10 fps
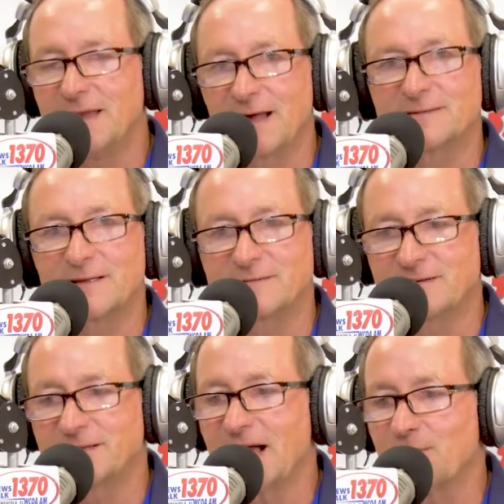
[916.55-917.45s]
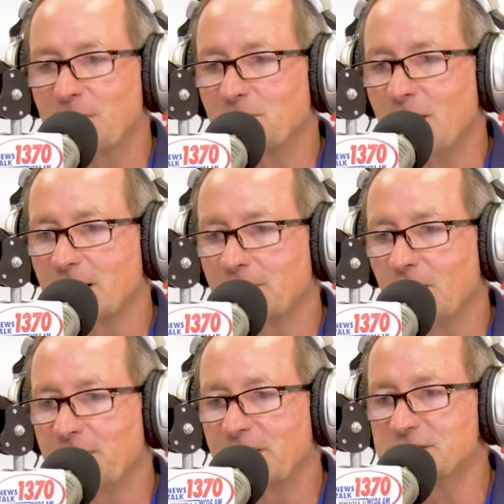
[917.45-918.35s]
"Yes, that's exactly what I'm talking
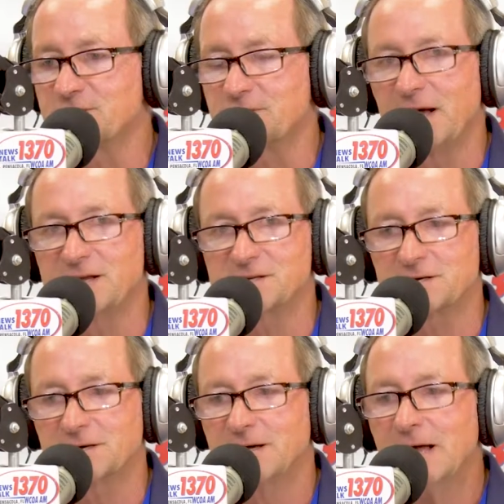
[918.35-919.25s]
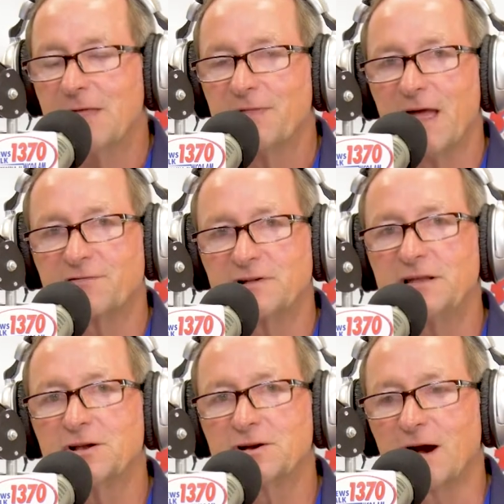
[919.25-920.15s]
about because they're nicer, they have
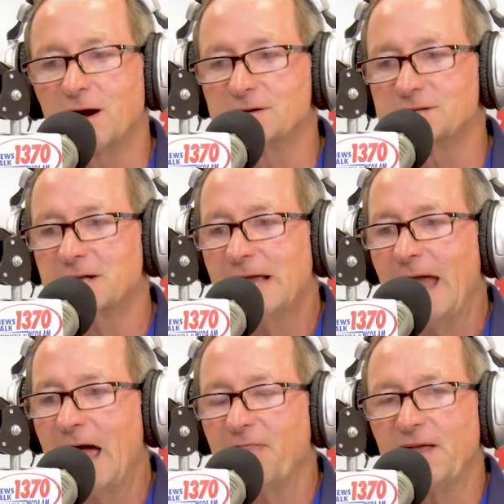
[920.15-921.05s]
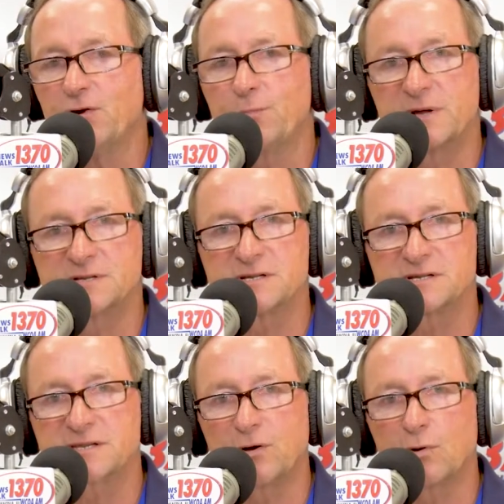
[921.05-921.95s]
cleaner cars, and they do
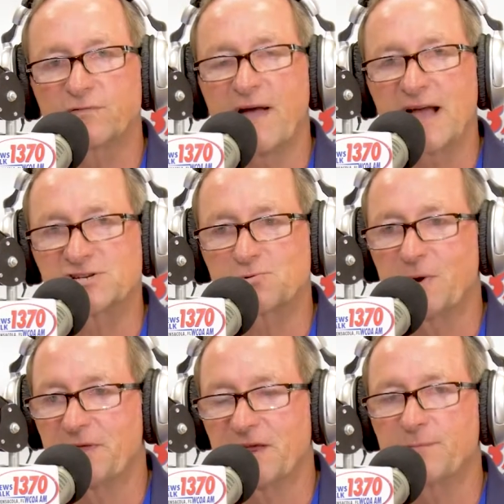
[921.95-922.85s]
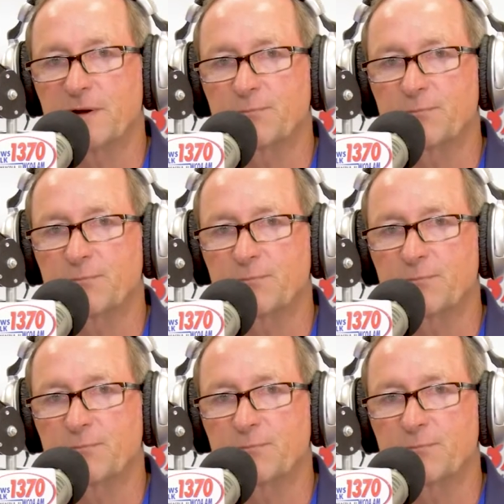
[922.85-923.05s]
business the old-fashioned way. They give me